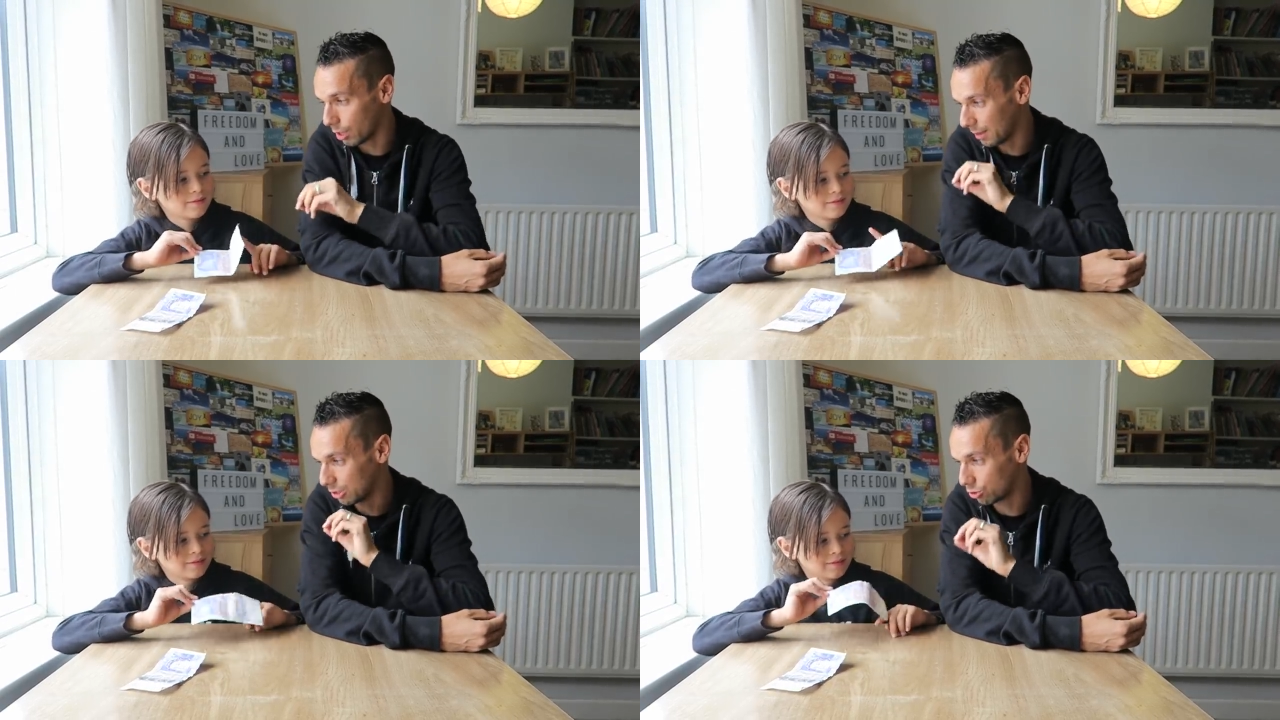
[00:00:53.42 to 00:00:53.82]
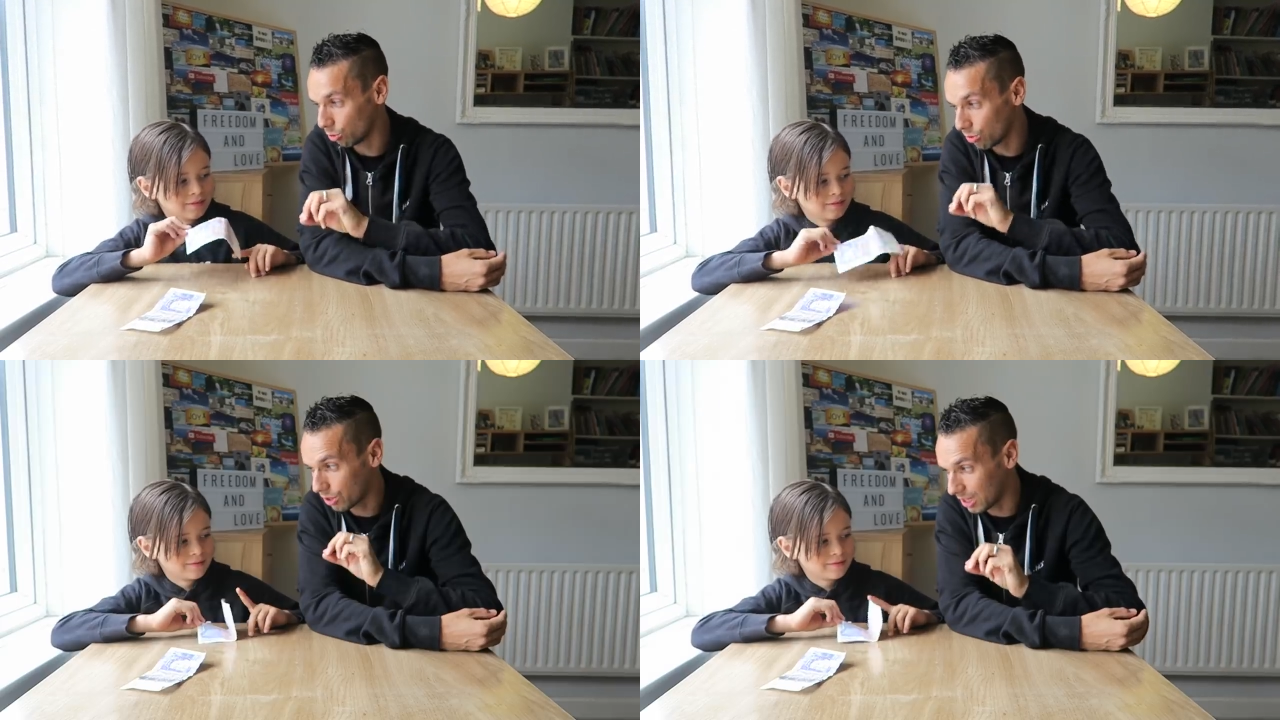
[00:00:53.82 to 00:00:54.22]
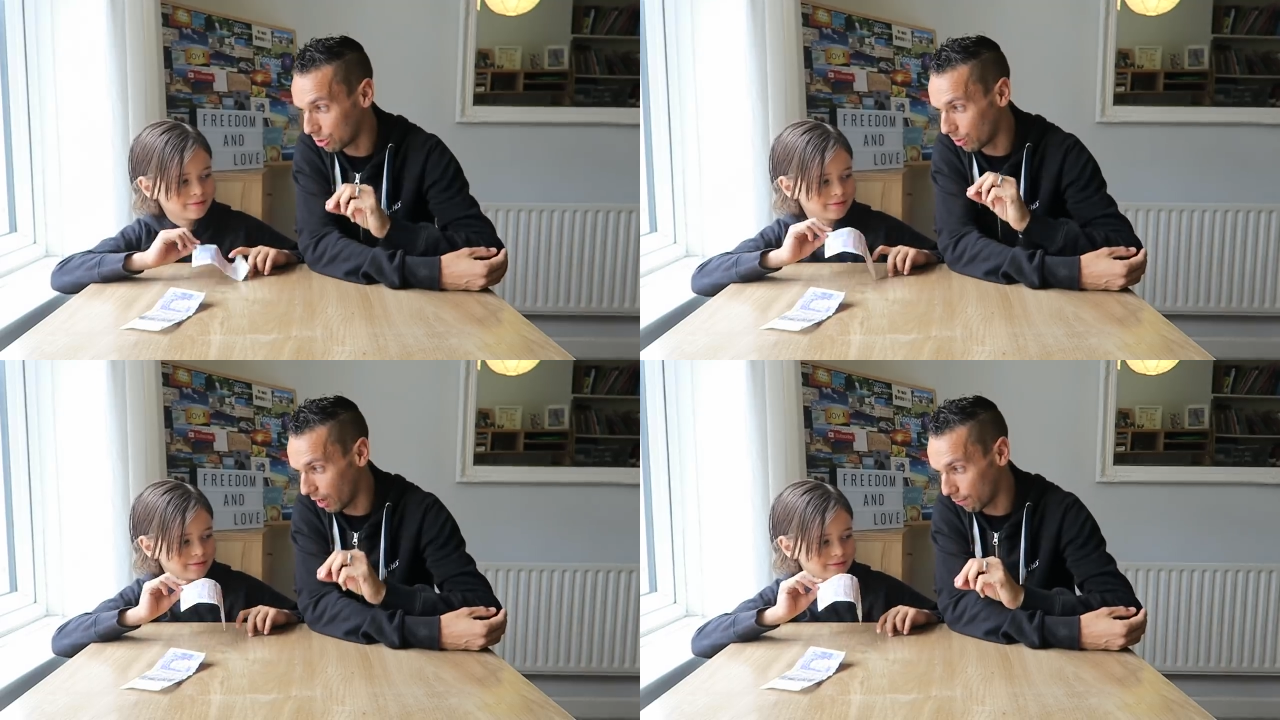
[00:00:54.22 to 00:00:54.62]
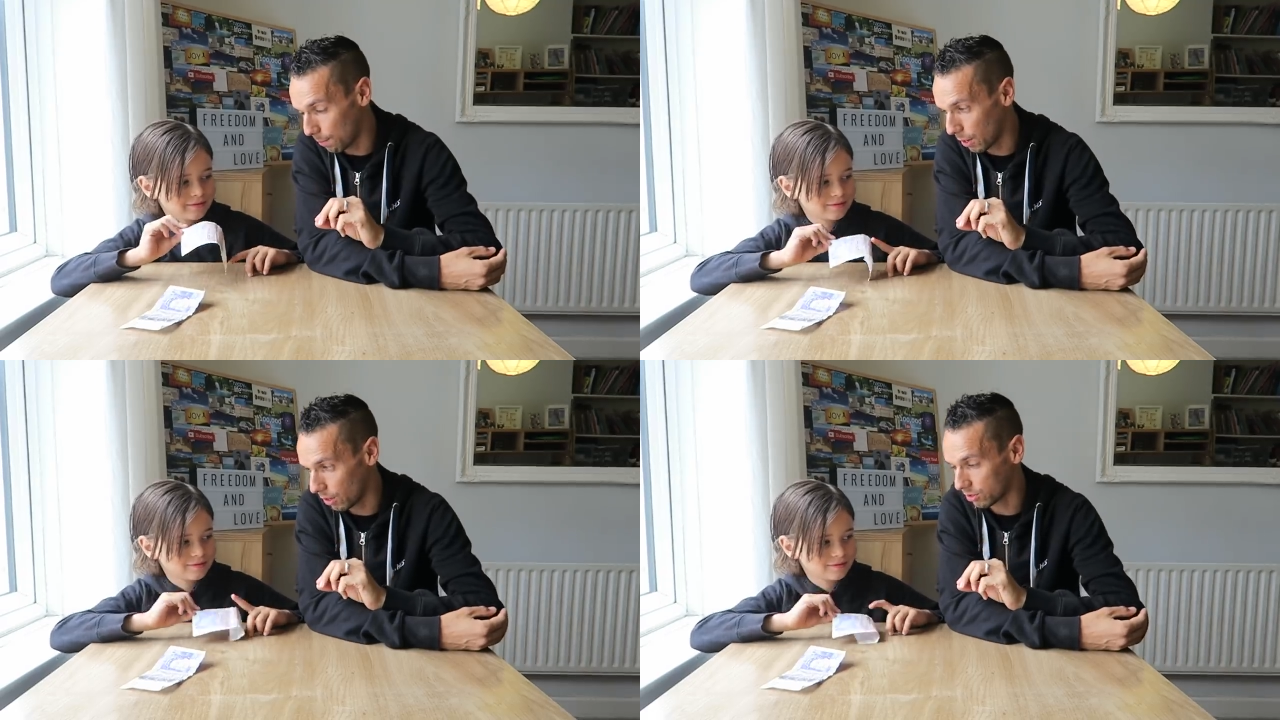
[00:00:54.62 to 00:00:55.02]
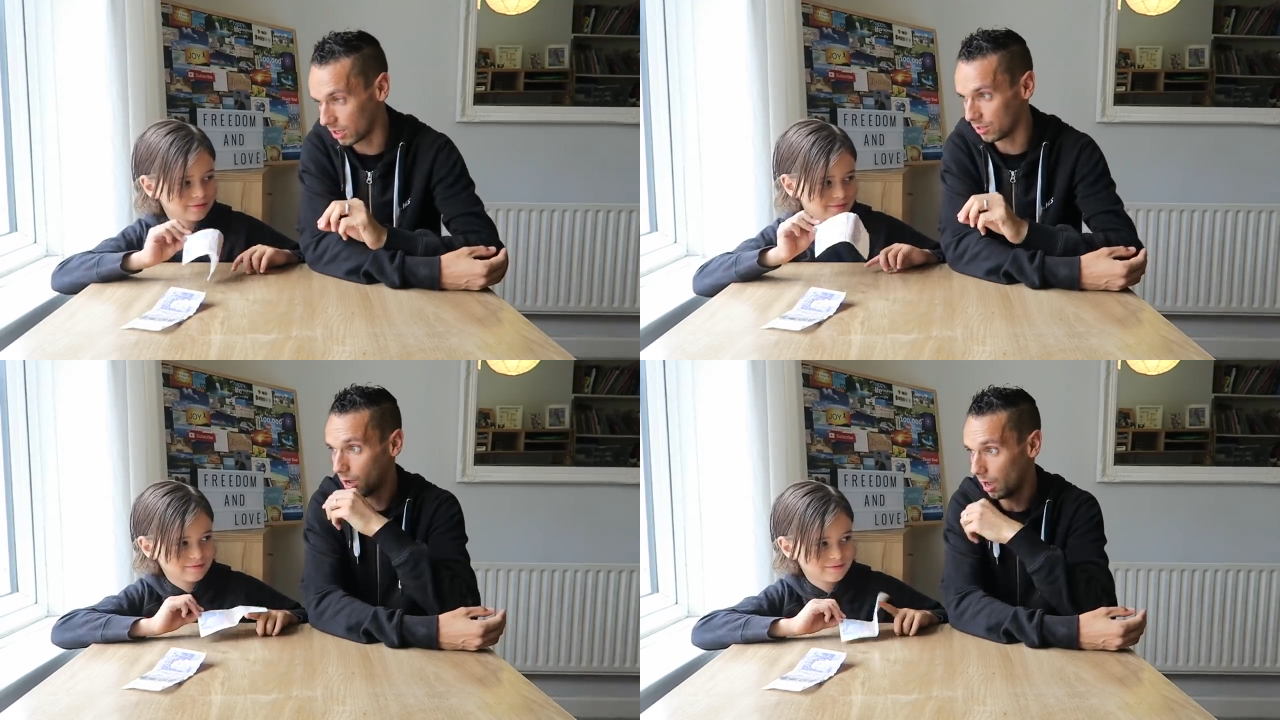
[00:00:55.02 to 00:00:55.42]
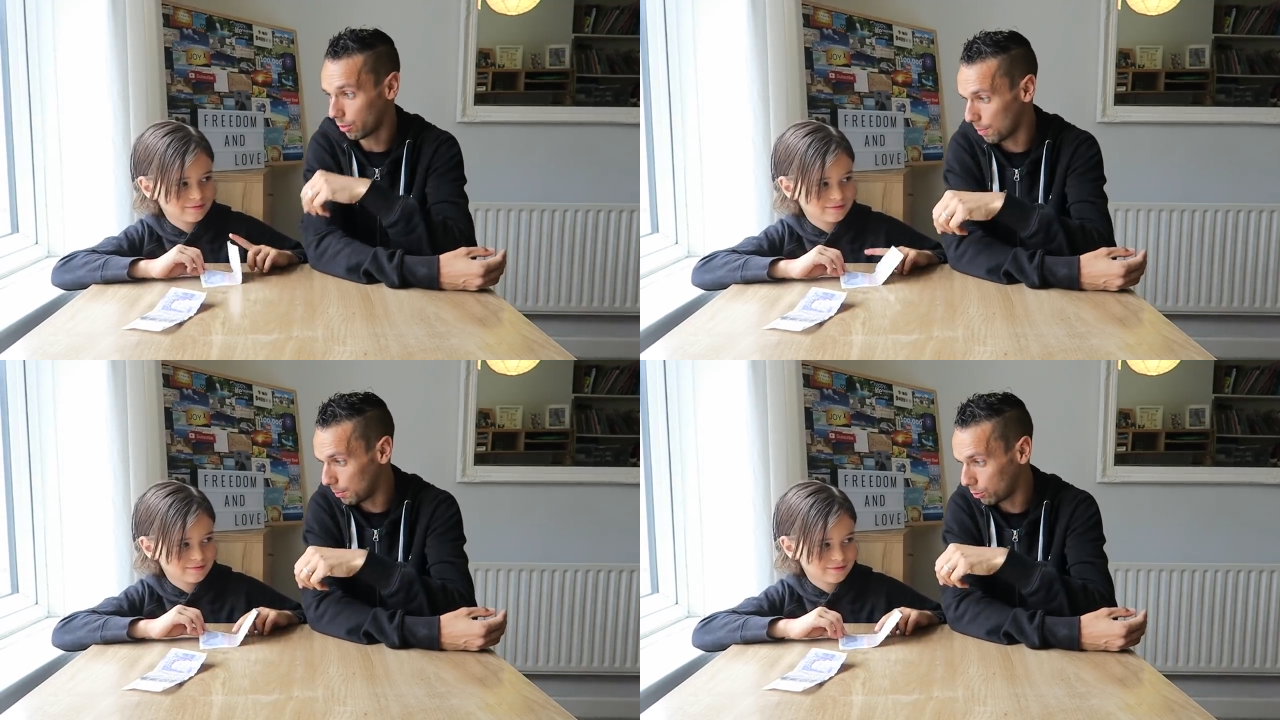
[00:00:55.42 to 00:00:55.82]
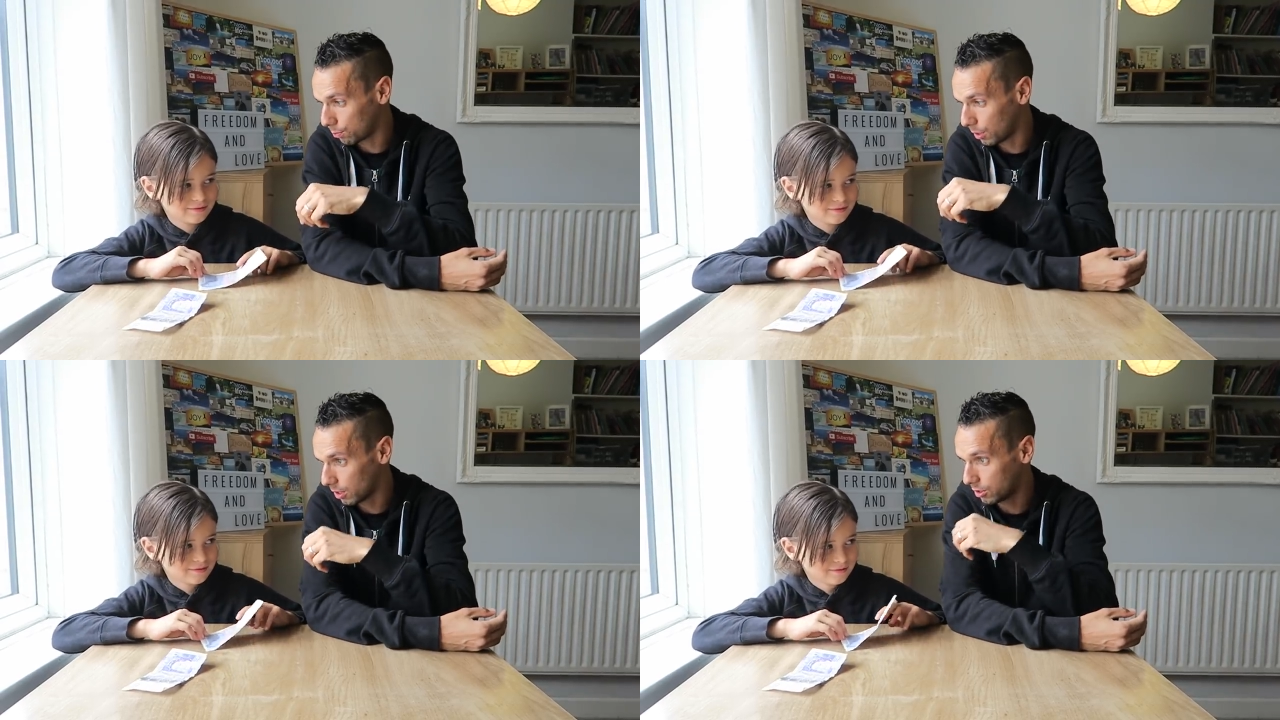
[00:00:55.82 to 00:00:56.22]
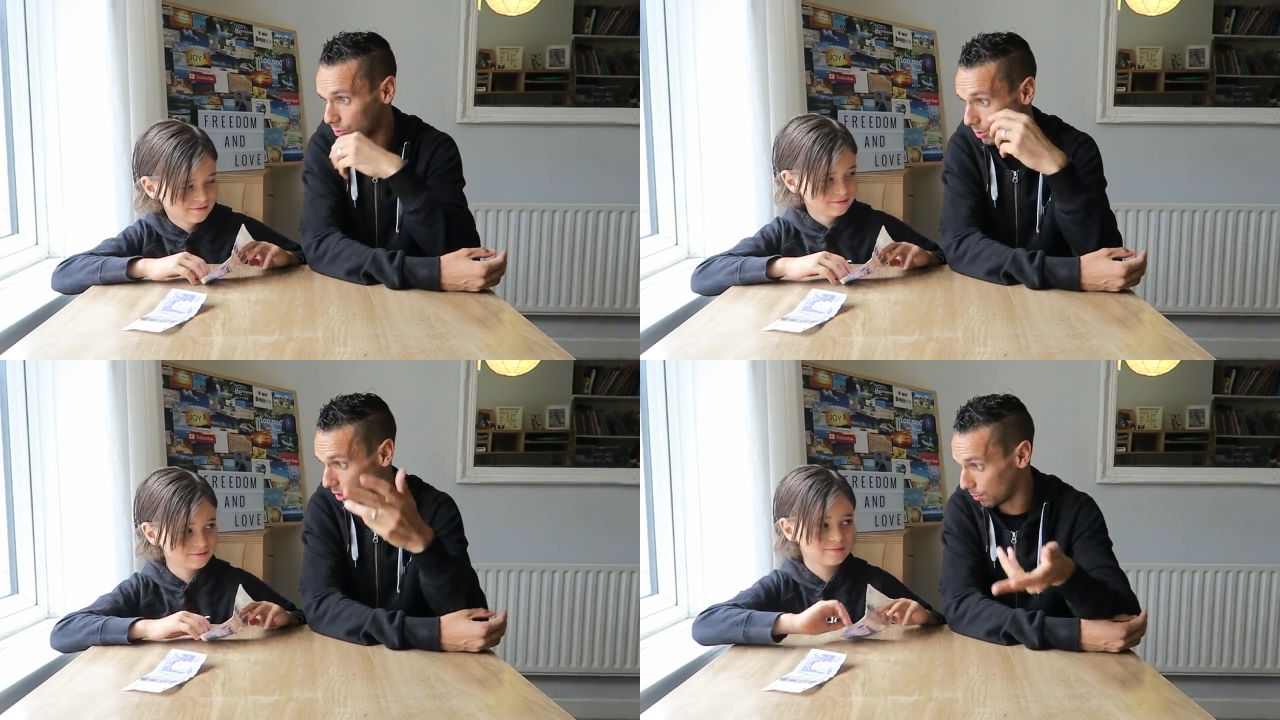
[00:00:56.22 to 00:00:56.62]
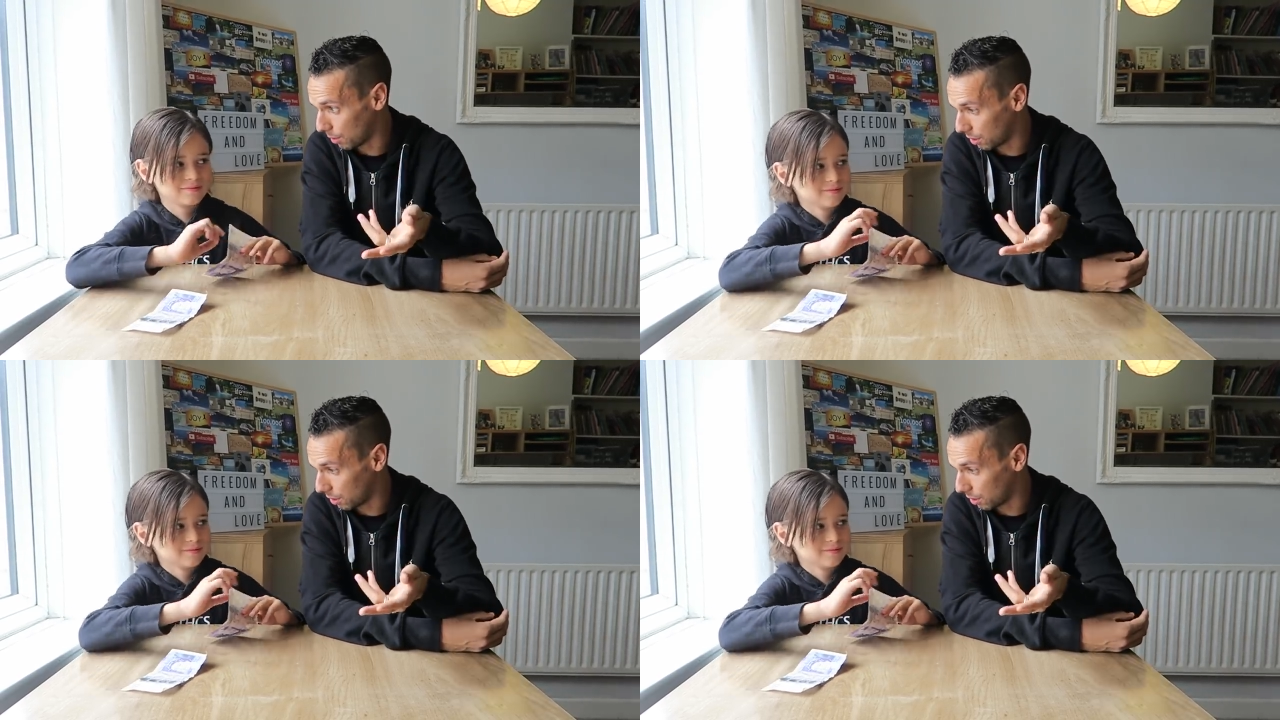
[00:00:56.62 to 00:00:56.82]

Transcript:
Speaker 1: think about the sort of things we have at parties. Other people's parties, when you had a